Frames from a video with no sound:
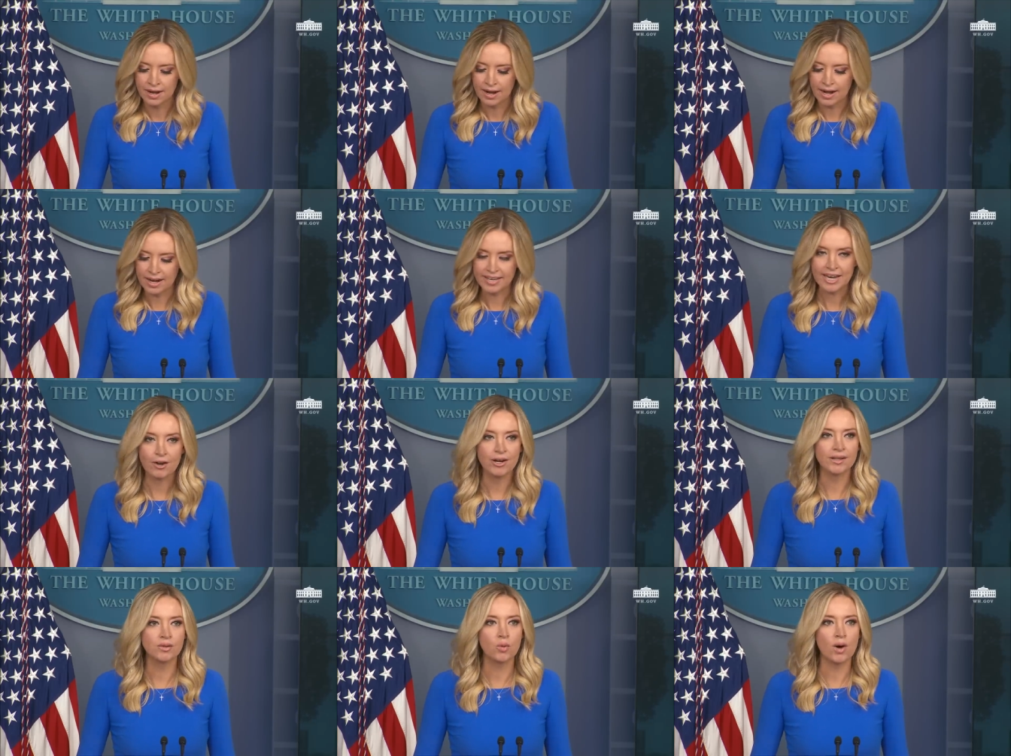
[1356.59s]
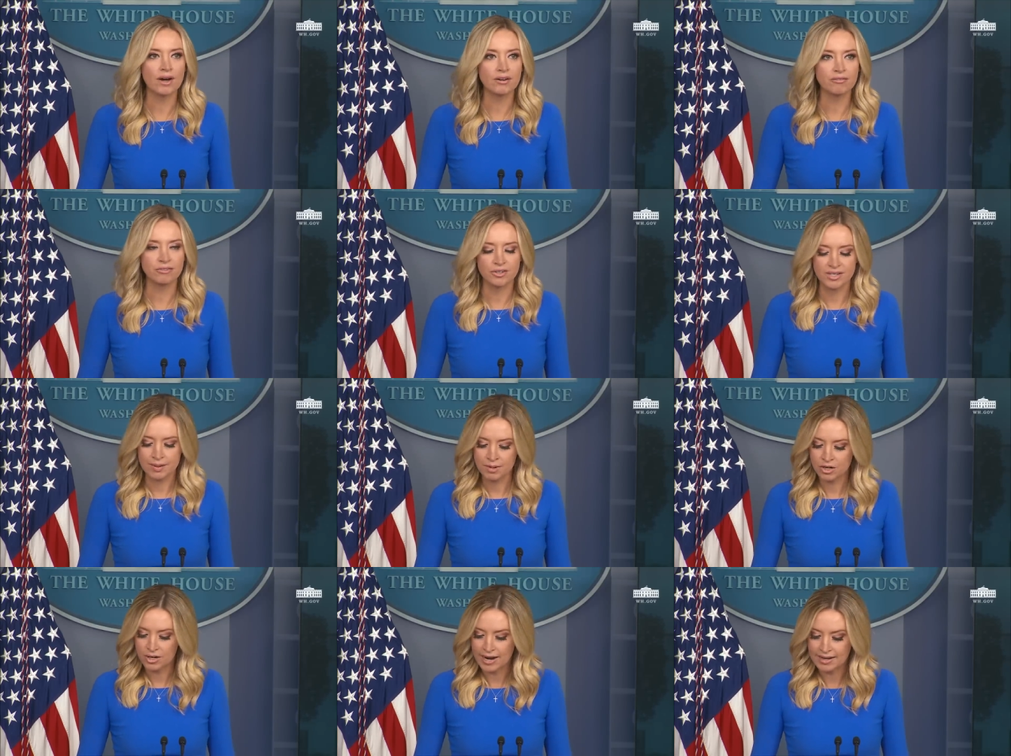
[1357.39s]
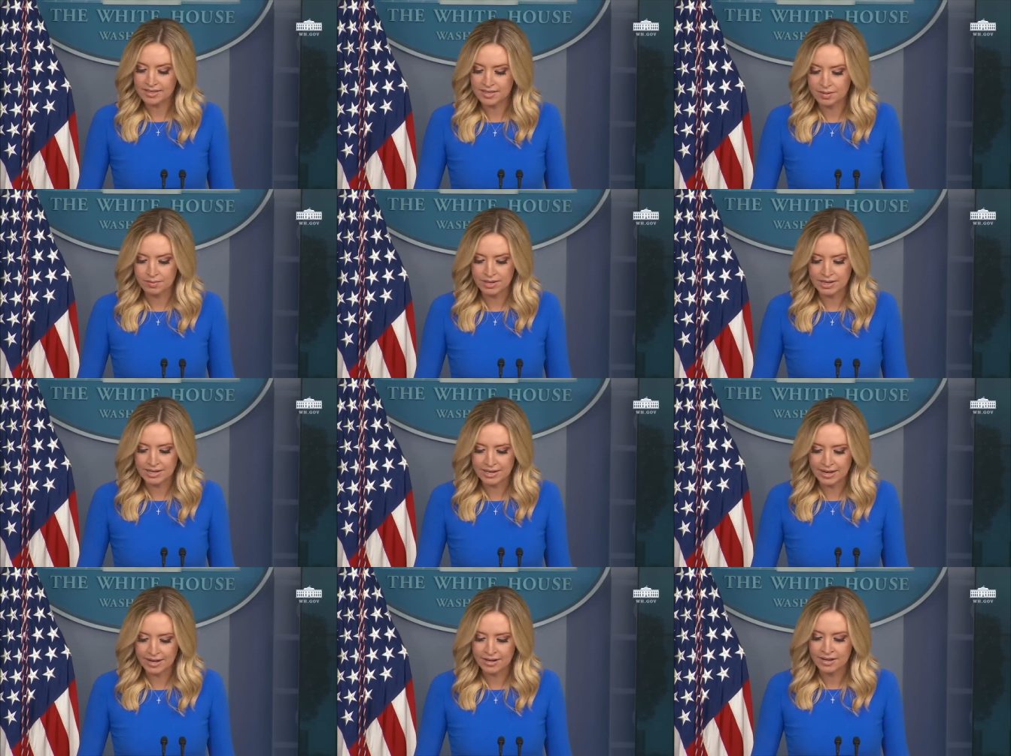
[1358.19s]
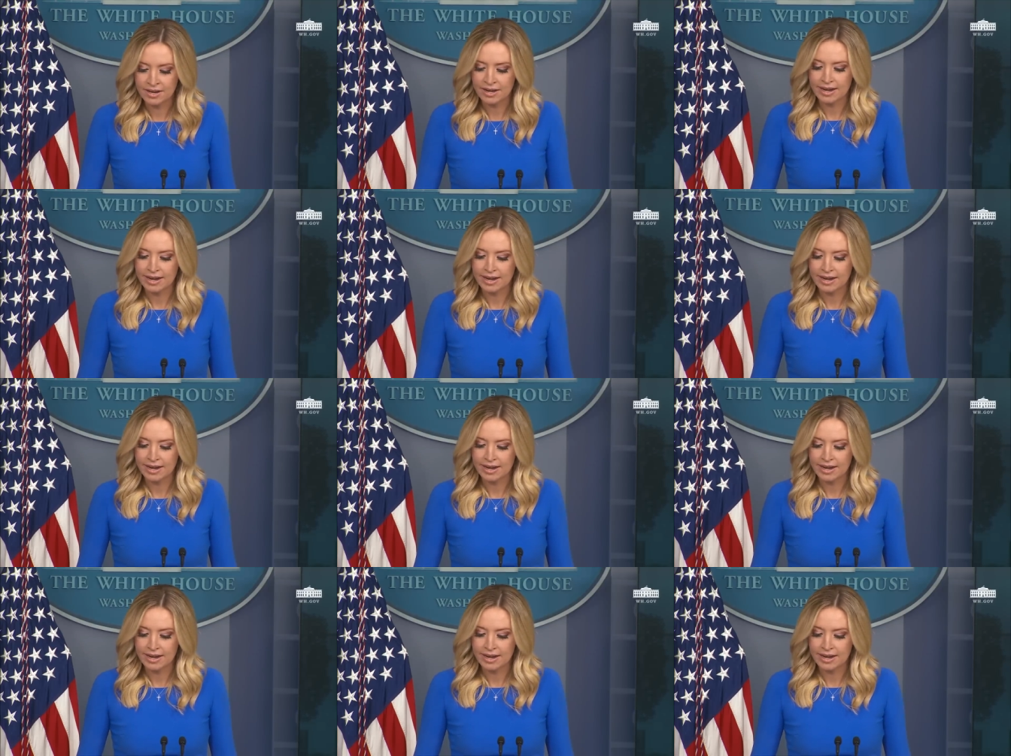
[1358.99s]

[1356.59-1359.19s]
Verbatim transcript: Uh, carrying the water for Democrats, the media media.